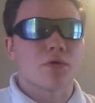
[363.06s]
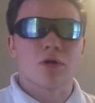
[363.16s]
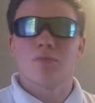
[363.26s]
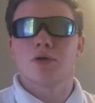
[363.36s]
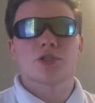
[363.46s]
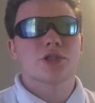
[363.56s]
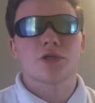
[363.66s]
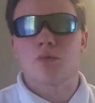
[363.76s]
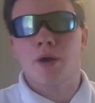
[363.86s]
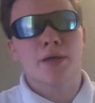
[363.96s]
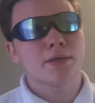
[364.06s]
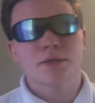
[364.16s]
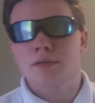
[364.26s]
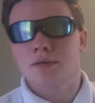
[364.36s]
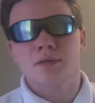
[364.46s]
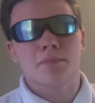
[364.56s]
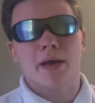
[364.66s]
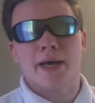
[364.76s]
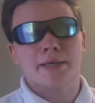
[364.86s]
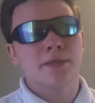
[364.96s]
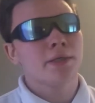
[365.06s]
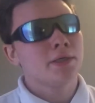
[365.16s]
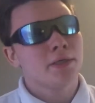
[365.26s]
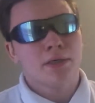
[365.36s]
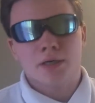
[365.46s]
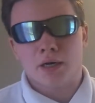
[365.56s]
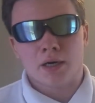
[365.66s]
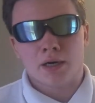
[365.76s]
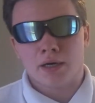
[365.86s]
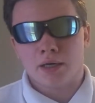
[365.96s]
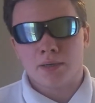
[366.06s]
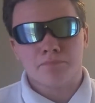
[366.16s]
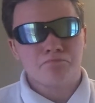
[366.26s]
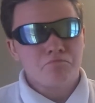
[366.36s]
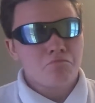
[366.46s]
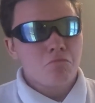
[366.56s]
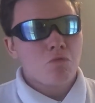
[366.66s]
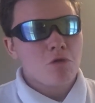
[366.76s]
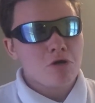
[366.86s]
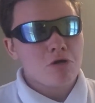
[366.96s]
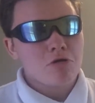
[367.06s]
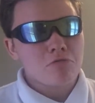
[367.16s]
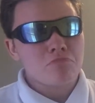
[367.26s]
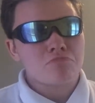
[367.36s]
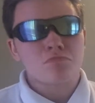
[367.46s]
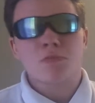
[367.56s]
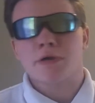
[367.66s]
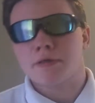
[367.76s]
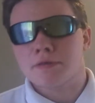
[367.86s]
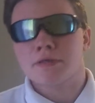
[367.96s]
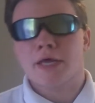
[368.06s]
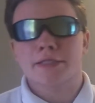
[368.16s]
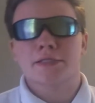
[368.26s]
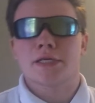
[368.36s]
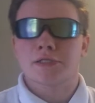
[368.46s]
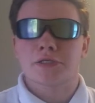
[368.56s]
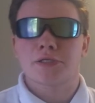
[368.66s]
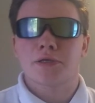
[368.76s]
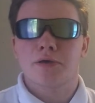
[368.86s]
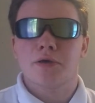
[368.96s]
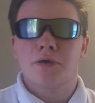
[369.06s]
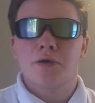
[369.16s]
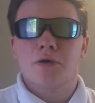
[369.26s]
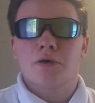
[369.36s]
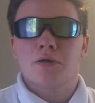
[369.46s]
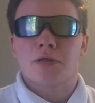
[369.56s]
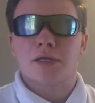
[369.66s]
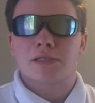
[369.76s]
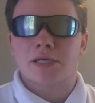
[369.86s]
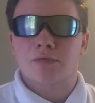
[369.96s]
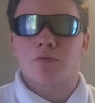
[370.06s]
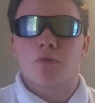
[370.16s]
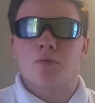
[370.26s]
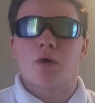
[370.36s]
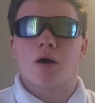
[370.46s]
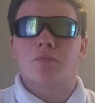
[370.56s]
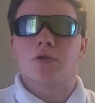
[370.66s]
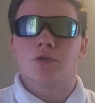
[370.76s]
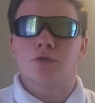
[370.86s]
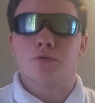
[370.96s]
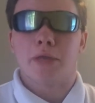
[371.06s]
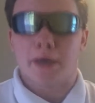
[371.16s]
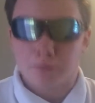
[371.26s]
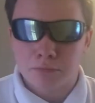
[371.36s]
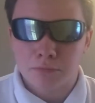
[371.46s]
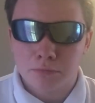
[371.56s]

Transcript: throwing a bunch of shit away in the, in the bag. Uh, um, I think that that's that that's what, what I'm gonna do now.